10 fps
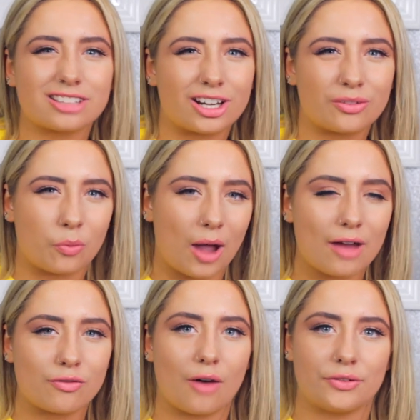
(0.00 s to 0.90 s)
kind of
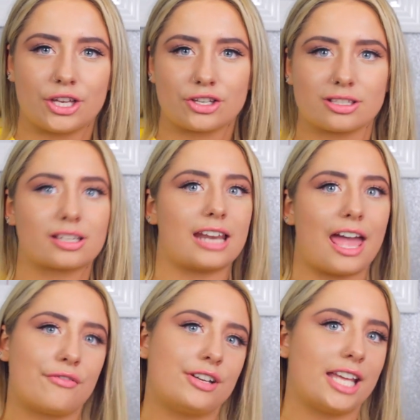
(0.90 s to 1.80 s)
wear rather than just like an
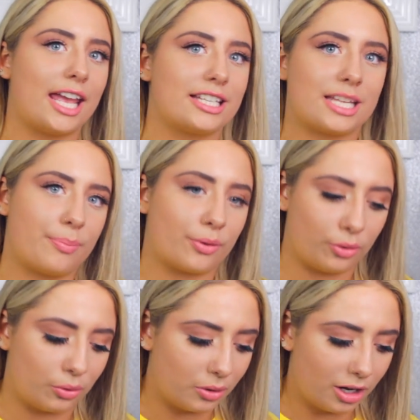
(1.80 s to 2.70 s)
everyday
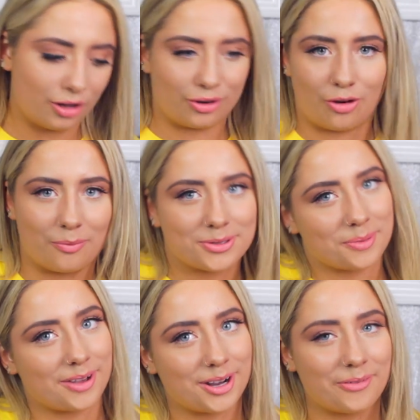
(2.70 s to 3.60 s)
typical crop
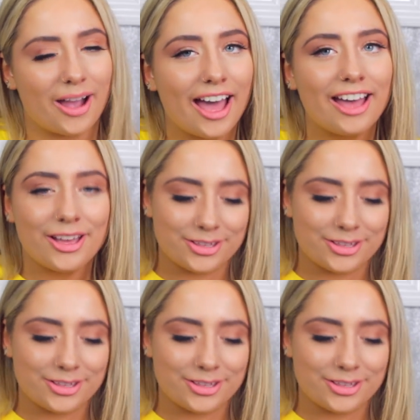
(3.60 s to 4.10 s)
top kind of wear.